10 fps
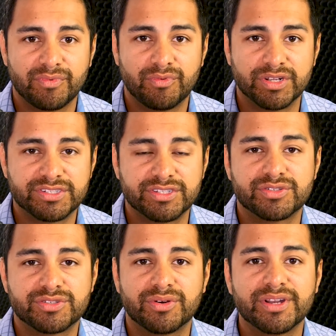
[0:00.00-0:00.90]
What's the
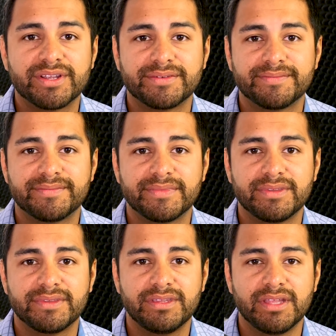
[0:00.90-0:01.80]
story?
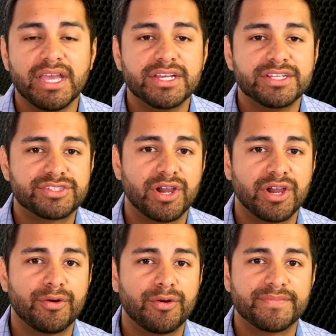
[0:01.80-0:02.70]

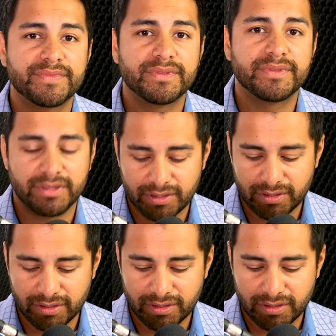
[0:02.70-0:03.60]
So
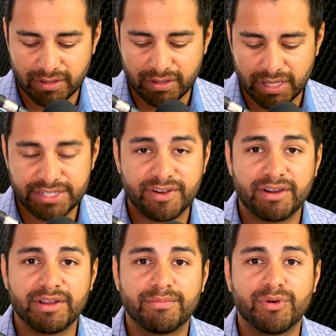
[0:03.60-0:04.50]
it's
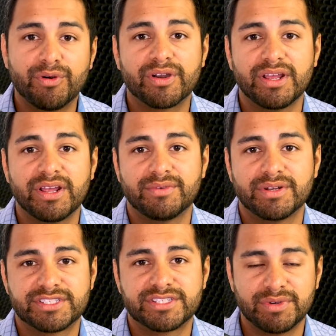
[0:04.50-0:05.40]
very important
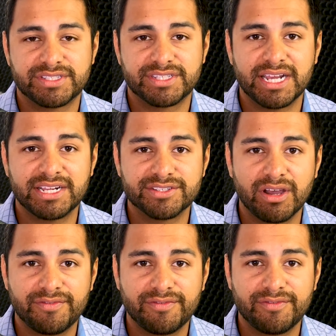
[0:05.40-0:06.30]
when someone signs
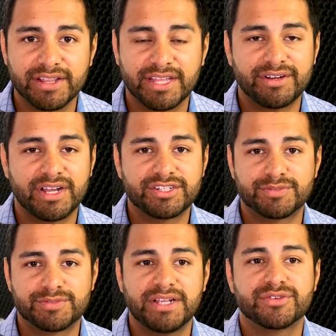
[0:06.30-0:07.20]
off on it that they're not
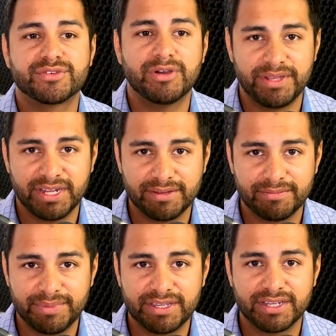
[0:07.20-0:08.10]
just pencil whipping it,
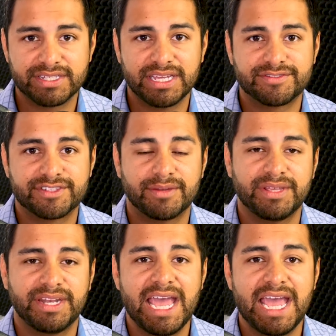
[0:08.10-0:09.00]
because if
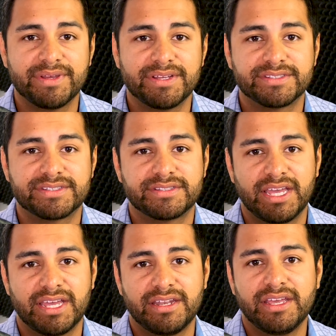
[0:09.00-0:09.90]
something happens,
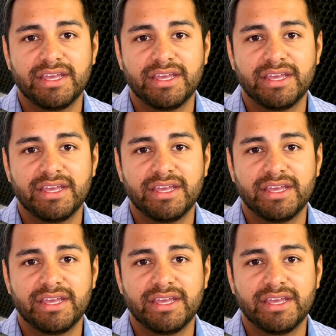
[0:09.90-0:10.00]
then